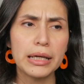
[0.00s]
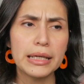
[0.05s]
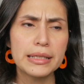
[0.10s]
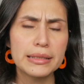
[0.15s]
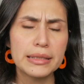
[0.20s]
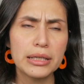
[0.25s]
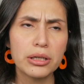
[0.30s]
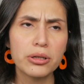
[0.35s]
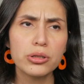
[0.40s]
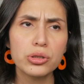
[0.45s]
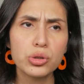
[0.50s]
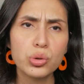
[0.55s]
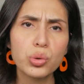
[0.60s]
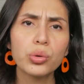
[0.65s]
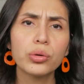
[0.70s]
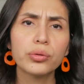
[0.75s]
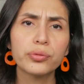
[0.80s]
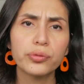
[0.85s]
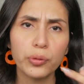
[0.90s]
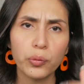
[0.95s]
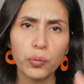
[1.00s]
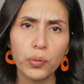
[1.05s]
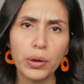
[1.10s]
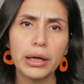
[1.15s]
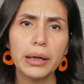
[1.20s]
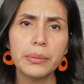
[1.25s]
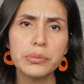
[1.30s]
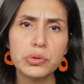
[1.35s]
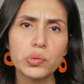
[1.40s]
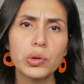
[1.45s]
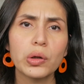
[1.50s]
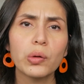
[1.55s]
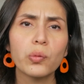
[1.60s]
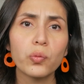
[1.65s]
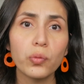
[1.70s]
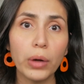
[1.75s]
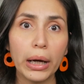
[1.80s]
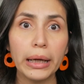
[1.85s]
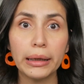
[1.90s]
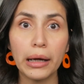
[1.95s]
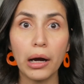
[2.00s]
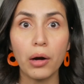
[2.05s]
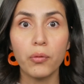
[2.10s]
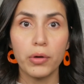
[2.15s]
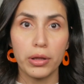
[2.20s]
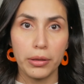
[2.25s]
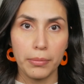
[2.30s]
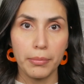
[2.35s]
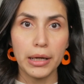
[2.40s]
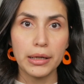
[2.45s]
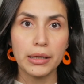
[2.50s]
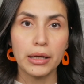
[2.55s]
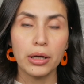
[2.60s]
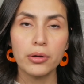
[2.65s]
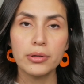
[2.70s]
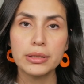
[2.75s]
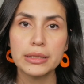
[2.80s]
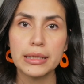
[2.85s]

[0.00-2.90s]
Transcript: is there a tool for what I'm doing right now with my nails?